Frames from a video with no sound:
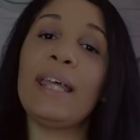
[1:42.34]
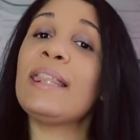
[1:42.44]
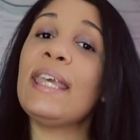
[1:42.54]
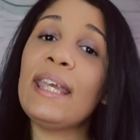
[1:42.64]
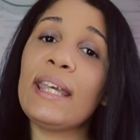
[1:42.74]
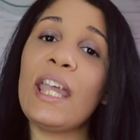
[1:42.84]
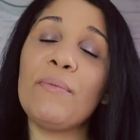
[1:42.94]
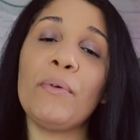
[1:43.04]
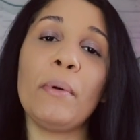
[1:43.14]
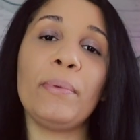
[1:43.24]
I think it
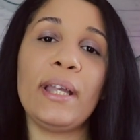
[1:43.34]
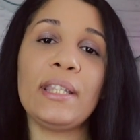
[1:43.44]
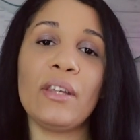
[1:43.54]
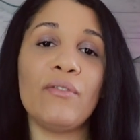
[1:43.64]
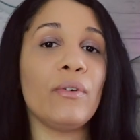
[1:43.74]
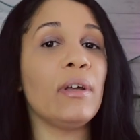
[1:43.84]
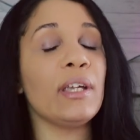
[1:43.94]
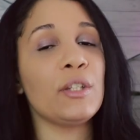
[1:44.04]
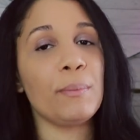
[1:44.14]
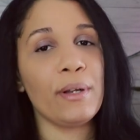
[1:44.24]
came from a place of
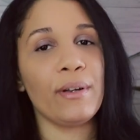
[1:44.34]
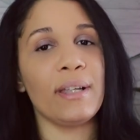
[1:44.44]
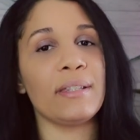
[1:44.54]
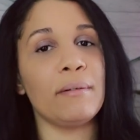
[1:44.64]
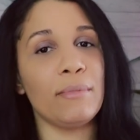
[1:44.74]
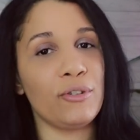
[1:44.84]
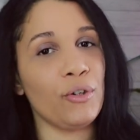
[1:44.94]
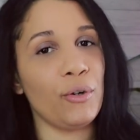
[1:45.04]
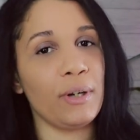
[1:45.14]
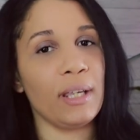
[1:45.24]
experience and
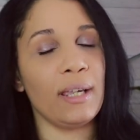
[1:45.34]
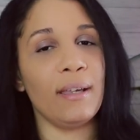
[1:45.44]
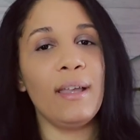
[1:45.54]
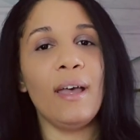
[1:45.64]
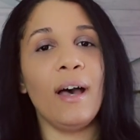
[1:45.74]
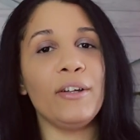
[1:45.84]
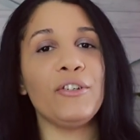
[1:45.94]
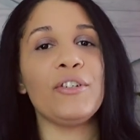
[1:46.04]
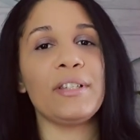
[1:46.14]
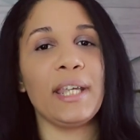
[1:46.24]
maturity,
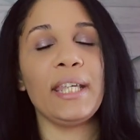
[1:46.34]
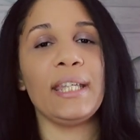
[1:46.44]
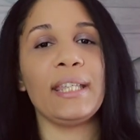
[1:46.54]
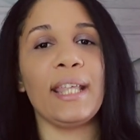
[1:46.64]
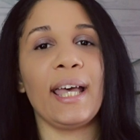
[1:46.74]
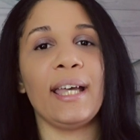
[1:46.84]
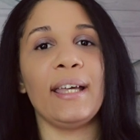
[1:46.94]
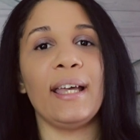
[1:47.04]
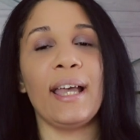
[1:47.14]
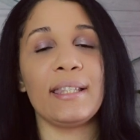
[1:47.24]
understanding
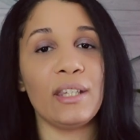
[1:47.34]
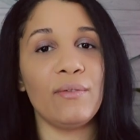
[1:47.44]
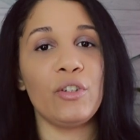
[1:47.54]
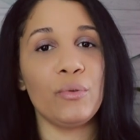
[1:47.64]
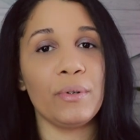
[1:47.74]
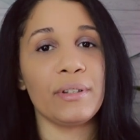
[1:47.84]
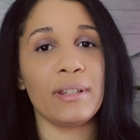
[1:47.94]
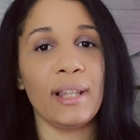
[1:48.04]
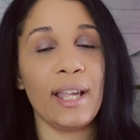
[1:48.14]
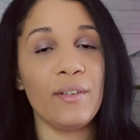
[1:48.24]
that as individuals
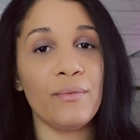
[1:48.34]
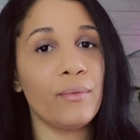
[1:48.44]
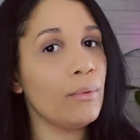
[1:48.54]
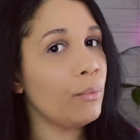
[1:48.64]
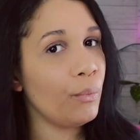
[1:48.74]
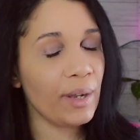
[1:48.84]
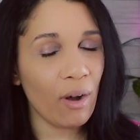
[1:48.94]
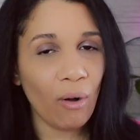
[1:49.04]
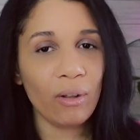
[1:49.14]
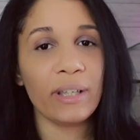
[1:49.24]
in life, we
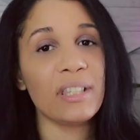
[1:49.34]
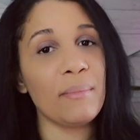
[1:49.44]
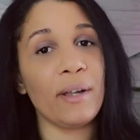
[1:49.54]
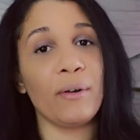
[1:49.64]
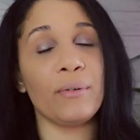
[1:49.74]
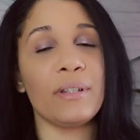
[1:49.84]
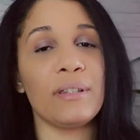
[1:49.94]
all get to make our own